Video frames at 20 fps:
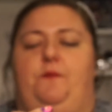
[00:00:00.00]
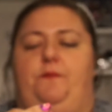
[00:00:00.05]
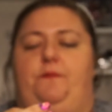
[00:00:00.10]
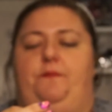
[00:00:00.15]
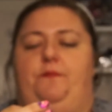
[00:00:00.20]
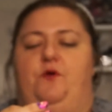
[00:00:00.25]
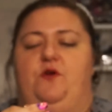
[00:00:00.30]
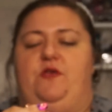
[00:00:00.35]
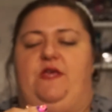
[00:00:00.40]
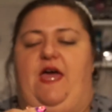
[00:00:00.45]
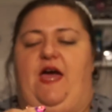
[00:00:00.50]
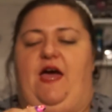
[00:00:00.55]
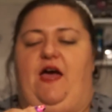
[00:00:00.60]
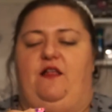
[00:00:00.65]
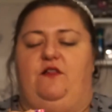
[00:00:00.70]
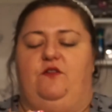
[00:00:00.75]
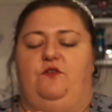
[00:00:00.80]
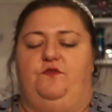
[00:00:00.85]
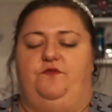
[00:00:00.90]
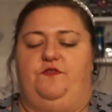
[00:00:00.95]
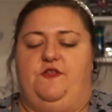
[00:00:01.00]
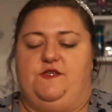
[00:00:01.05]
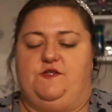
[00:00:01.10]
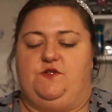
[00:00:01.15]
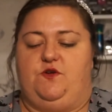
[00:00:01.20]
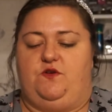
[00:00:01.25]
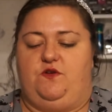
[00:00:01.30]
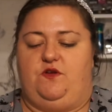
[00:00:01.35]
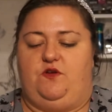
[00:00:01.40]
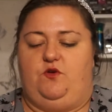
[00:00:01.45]
But yeah, I love this
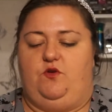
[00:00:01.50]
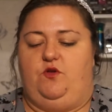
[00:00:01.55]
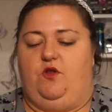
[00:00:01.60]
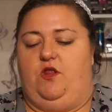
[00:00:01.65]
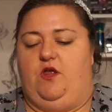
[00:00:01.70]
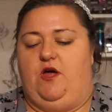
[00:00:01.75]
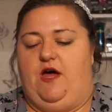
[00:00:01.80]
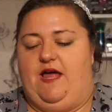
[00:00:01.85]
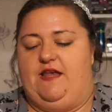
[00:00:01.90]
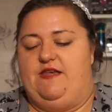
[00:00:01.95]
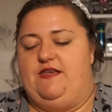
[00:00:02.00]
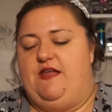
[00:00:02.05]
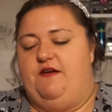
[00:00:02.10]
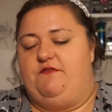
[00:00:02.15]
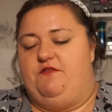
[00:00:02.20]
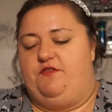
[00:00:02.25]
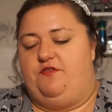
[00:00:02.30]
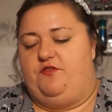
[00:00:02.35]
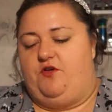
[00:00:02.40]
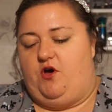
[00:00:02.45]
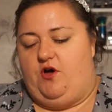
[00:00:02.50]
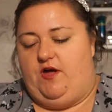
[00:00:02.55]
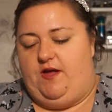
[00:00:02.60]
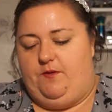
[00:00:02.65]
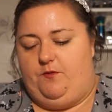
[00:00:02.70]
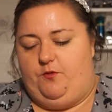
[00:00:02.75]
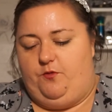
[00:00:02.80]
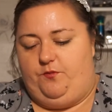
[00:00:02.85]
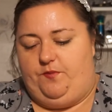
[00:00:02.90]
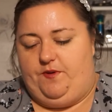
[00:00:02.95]
colour. I never thought
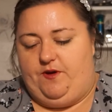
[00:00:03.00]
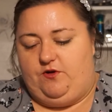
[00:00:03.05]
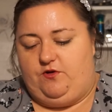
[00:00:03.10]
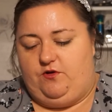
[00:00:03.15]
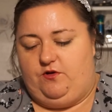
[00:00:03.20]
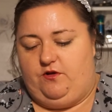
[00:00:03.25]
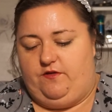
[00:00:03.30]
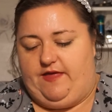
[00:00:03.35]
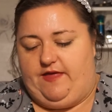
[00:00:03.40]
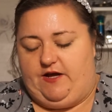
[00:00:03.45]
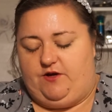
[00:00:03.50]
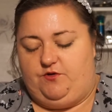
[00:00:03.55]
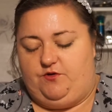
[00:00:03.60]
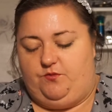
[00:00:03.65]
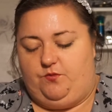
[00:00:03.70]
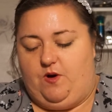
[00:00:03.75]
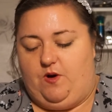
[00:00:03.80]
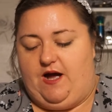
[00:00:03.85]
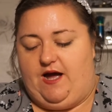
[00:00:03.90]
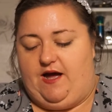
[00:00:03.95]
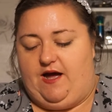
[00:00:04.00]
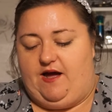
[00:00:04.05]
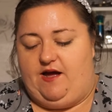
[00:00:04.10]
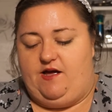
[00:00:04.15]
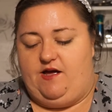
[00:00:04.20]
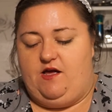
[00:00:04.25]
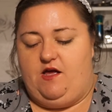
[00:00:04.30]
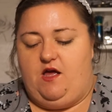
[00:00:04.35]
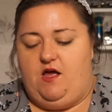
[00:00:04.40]
it would be a colour that I could wear,